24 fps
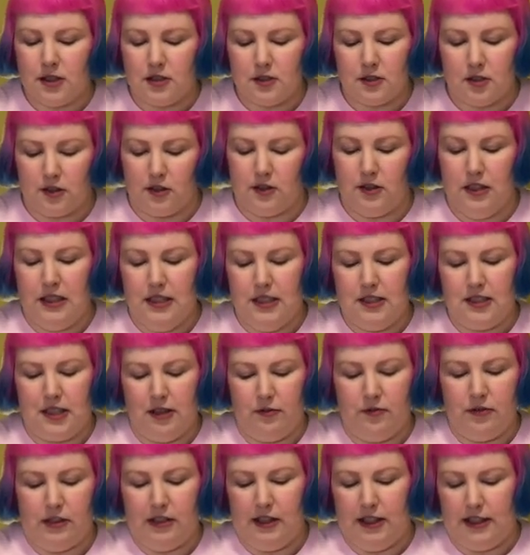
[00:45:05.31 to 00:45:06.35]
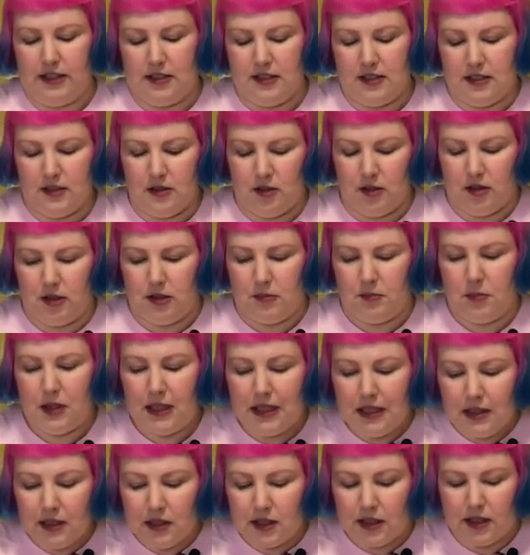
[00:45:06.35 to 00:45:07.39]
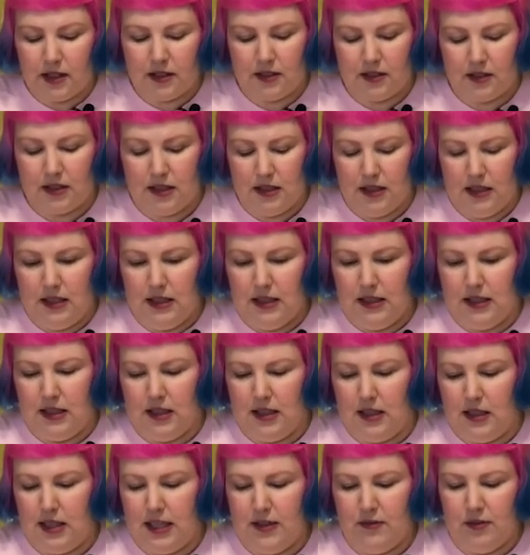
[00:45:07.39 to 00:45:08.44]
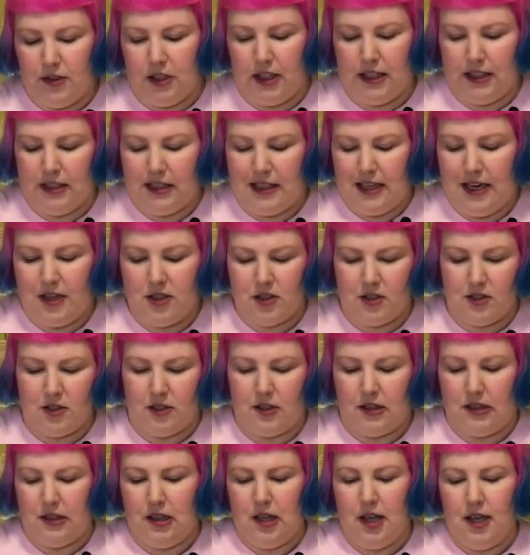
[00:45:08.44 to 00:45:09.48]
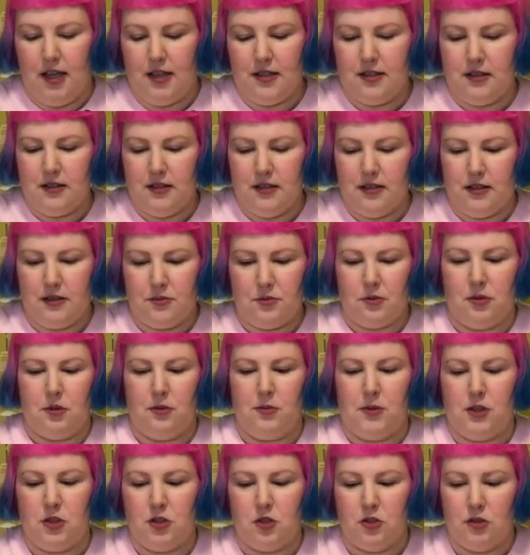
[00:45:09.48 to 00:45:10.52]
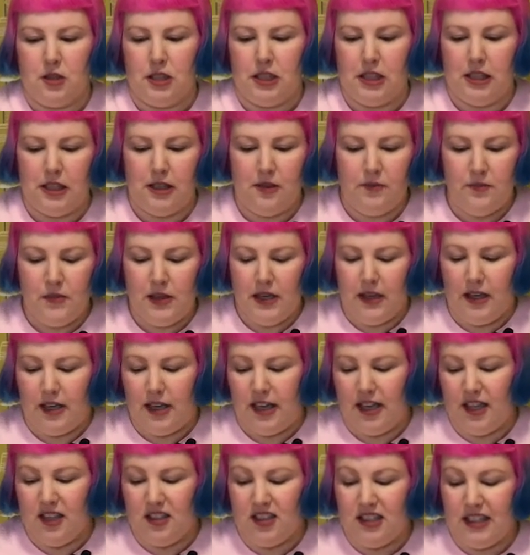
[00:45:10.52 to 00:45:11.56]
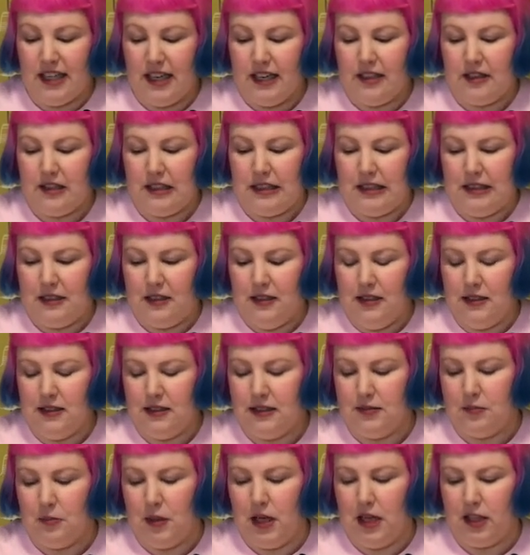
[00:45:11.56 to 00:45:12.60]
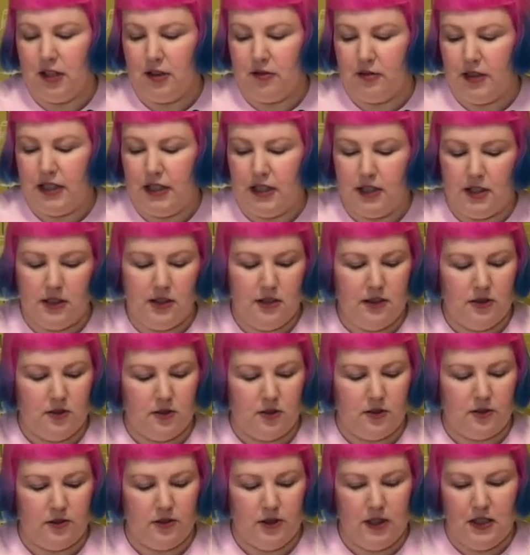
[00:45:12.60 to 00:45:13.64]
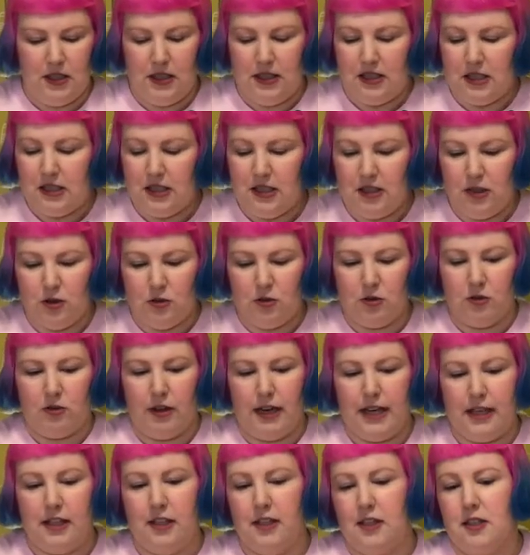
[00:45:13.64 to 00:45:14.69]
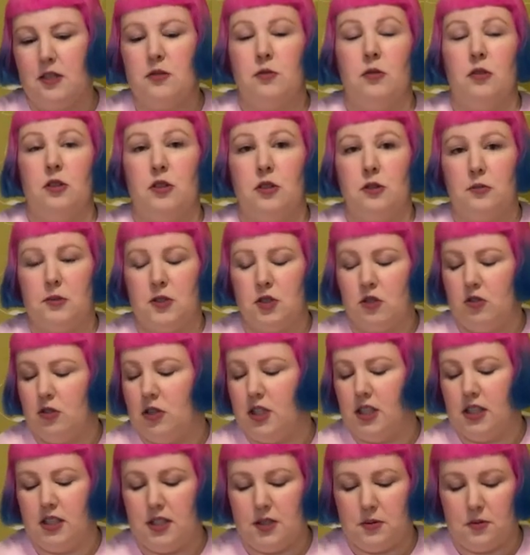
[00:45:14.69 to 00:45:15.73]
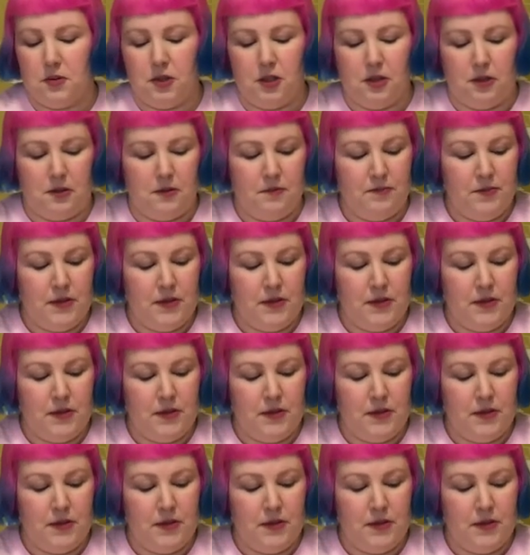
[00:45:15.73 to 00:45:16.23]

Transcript: So definitely like this solid pink and uh, even like the edges of the glasses were a bit tricky. And yeah, the margarita sort of teal gradients were a little bit tricky as well.